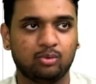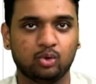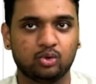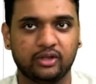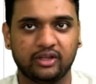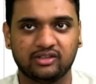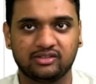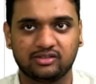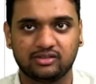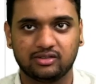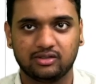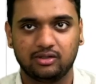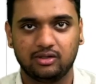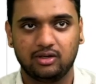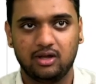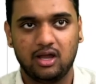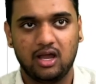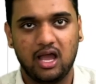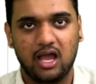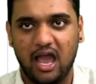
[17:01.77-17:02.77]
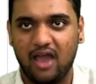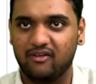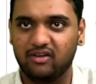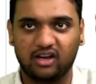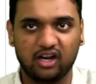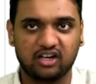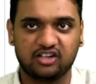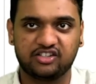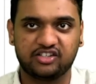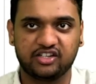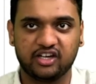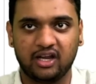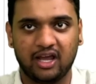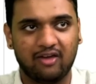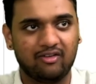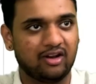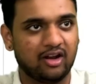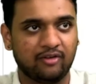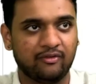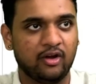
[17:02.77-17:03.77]
two things. I will cut shed, I
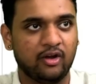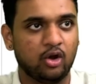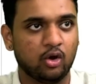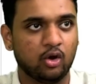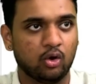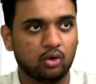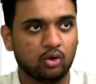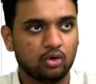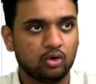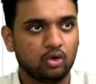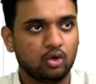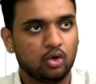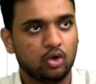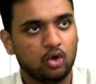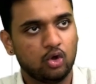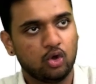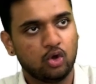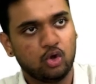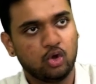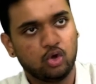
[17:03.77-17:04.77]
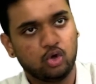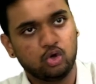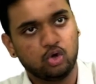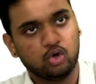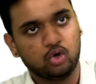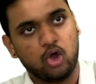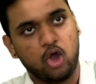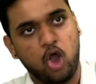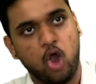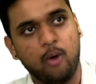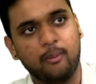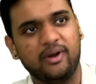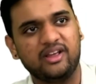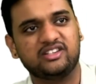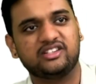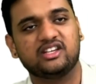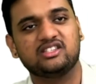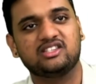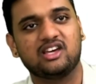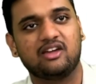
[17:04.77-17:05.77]
will cut window. How many
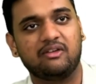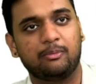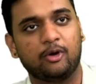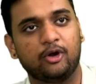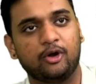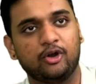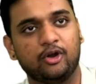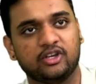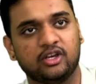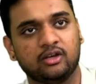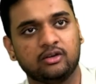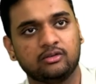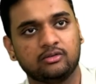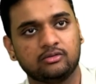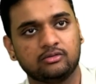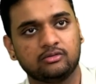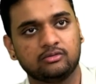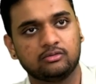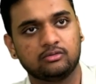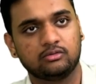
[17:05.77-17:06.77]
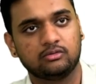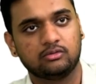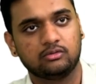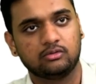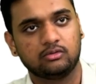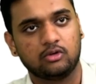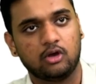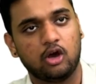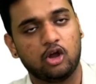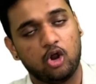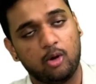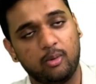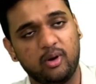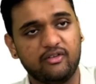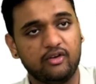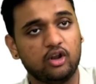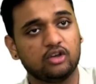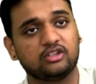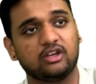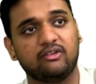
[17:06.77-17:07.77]
sheds are we producing? Or how many
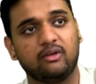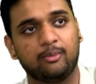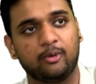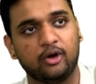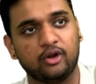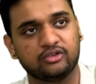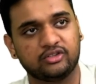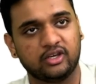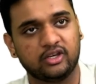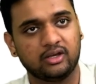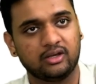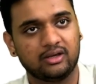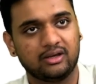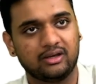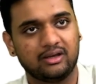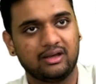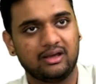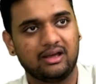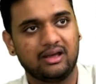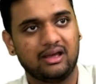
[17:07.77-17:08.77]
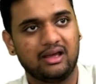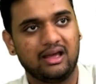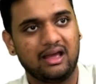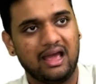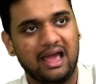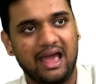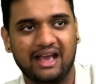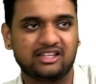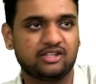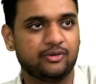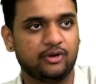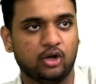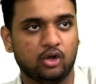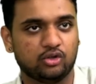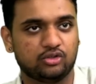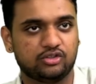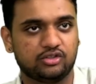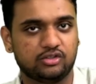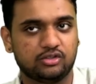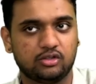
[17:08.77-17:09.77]
windows are we producing? X
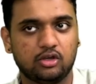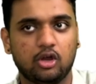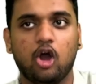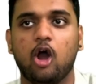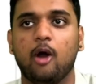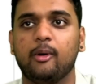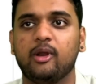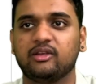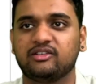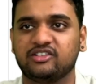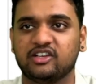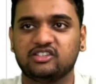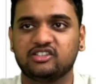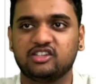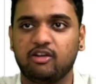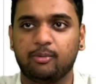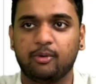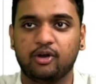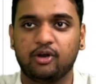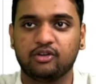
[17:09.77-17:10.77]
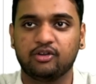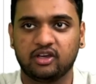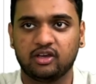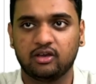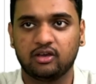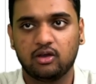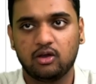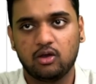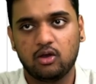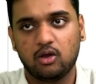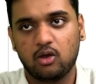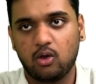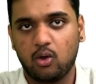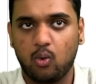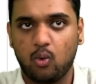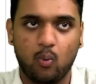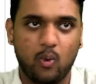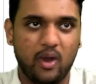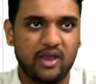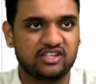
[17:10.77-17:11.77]
windows. How many sheds are we producing?
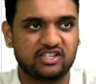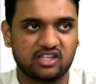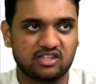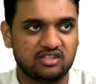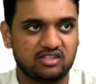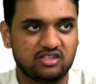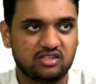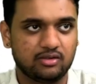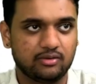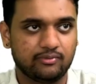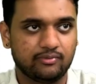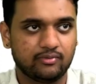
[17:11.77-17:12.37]
Y sheds.